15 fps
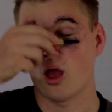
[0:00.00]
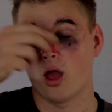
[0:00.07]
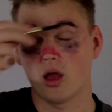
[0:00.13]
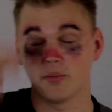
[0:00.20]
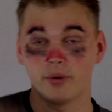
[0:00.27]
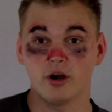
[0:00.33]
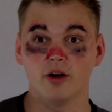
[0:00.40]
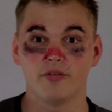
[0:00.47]

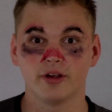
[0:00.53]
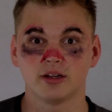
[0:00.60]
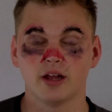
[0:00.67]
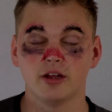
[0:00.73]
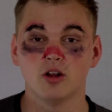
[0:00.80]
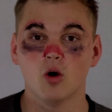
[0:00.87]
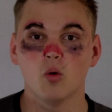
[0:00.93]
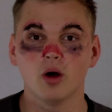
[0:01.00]
Perfect. Now you
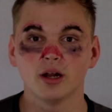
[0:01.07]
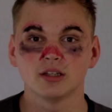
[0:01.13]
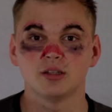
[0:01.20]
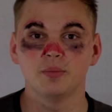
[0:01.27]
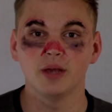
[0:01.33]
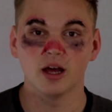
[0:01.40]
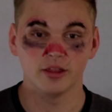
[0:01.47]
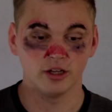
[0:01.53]
don't want it to
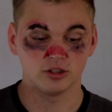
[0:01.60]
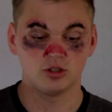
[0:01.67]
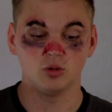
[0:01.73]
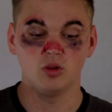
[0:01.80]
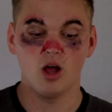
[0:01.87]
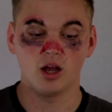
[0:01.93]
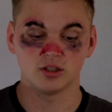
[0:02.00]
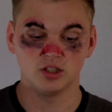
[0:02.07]
be on there too
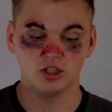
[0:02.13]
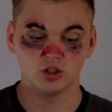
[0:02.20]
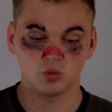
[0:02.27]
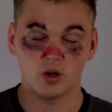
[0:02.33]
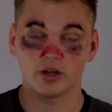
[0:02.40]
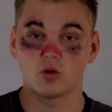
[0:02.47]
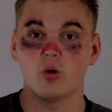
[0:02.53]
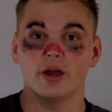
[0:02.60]
long, so you just
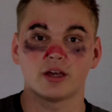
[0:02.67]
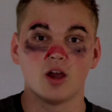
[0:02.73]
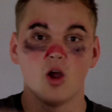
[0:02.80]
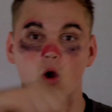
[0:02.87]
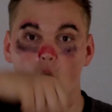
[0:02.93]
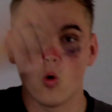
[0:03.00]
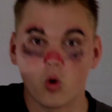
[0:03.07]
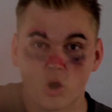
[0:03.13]
want a quick.
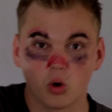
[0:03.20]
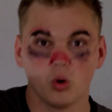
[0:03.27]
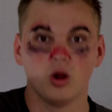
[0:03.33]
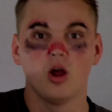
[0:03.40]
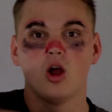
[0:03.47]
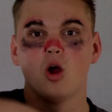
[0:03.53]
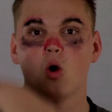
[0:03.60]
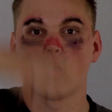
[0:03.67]

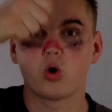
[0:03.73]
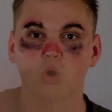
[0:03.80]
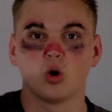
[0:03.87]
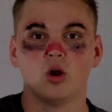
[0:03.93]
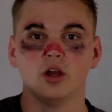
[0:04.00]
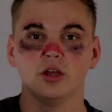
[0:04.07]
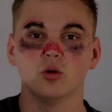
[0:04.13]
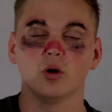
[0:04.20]

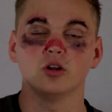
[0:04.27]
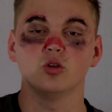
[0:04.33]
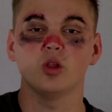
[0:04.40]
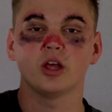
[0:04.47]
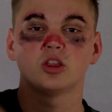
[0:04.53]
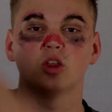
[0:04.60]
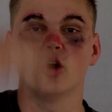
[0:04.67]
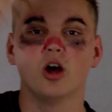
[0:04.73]
You want to do
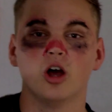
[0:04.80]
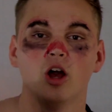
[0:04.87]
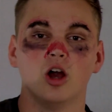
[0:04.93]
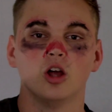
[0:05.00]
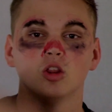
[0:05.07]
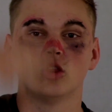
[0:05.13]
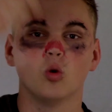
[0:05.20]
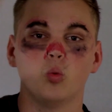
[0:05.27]
like the
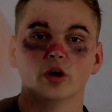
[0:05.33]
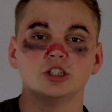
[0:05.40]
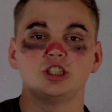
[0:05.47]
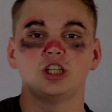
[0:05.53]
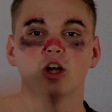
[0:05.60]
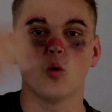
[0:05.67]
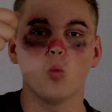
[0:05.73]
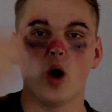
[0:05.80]

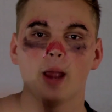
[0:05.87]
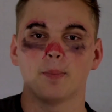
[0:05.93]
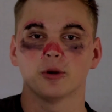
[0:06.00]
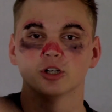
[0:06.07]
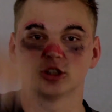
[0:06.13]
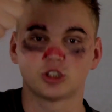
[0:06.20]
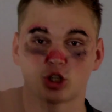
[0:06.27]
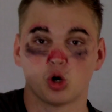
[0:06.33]
windshield wiper,
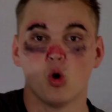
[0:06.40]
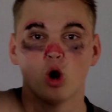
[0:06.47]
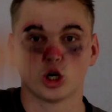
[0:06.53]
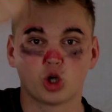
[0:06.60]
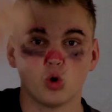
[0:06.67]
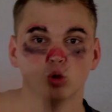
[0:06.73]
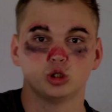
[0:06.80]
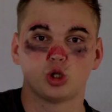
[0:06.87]
just
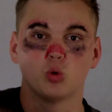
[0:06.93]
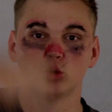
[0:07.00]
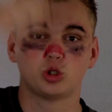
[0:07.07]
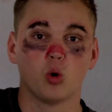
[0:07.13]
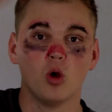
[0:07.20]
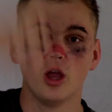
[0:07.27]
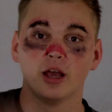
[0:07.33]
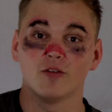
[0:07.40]

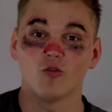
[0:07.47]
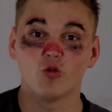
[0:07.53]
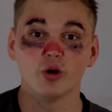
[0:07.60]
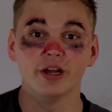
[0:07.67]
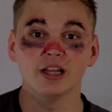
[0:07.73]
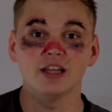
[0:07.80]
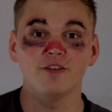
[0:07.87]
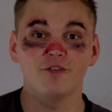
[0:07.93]

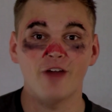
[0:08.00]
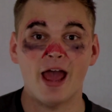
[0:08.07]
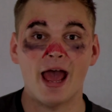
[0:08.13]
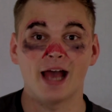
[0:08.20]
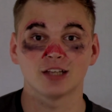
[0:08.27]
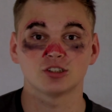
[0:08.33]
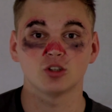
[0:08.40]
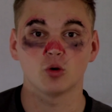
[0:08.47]
really
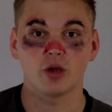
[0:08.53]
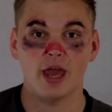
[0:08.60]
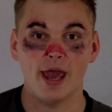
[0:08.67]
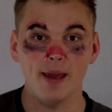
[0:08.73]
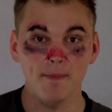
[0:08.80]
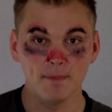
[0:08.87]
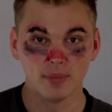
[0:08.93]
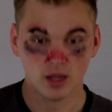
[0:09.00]
fast,
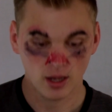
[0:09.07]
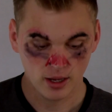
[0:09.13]
okay?